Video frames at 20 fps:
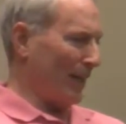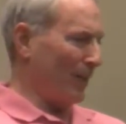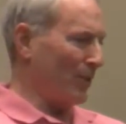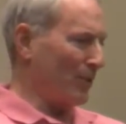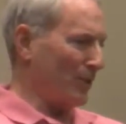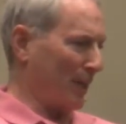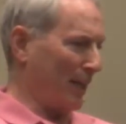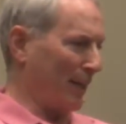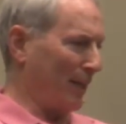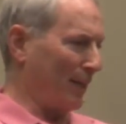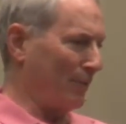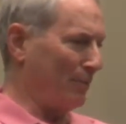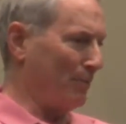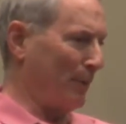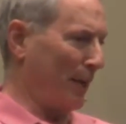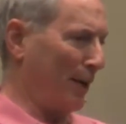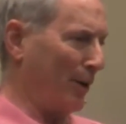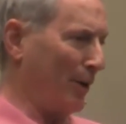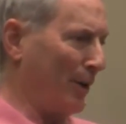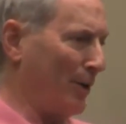outside of
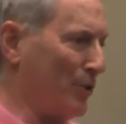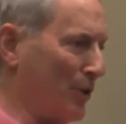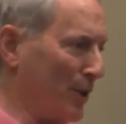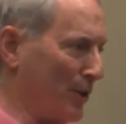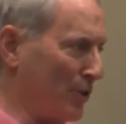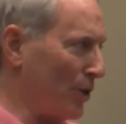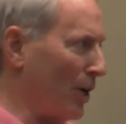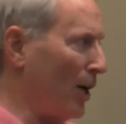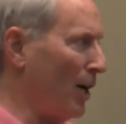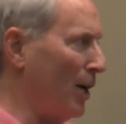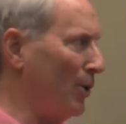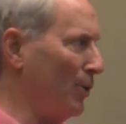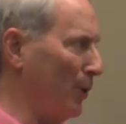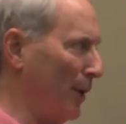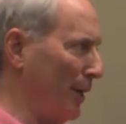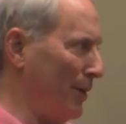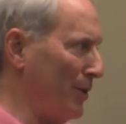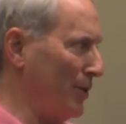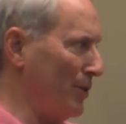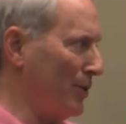marriage is
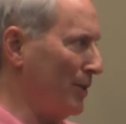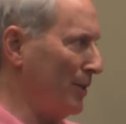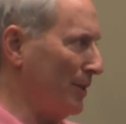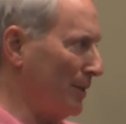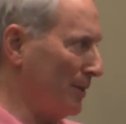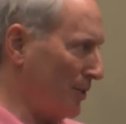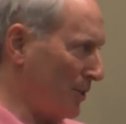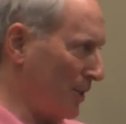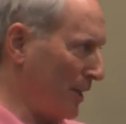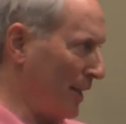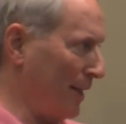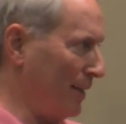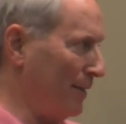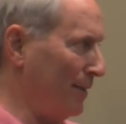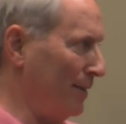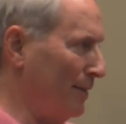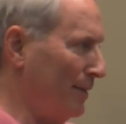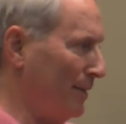always sin.